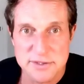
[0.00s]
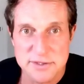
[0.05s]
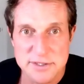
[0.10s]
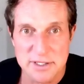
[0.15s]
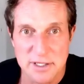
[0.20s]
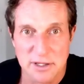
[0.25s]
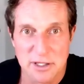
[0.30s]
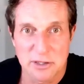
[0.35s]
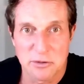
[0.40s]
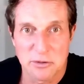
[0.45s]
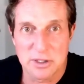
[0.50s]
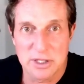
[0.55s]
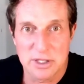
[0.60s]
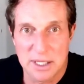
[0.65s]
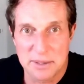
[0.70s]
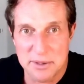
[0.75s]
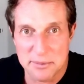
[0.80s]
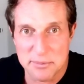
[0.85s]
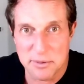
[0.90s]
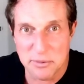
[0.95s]
you know like we're
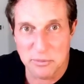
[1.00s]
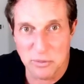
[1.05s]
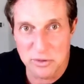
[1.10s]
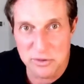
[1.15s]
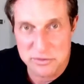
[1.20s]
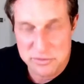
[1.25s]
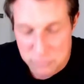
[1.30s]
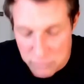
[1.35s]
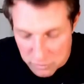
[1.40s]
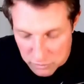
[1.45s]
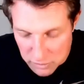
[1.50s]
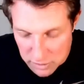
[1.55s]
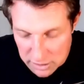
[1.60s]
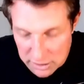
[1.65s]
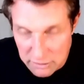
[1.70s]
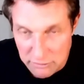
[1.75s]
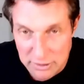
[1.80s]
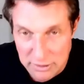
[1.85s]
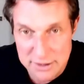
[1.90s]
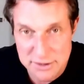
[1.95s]
climbing up on roofs and we're walking
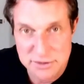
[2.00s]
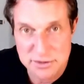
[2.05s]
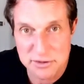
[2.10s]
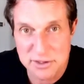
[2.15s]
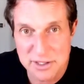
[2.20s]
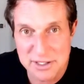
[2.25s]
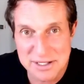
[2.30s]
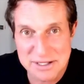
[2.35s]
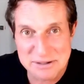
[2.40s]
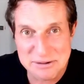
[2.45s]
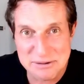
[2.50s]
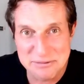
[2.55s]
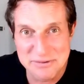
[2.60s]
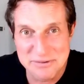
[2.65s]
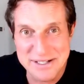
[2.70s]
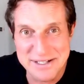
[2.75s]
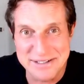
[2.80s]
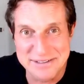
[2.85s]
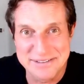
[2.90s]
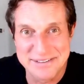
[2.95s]
around just looking at our feet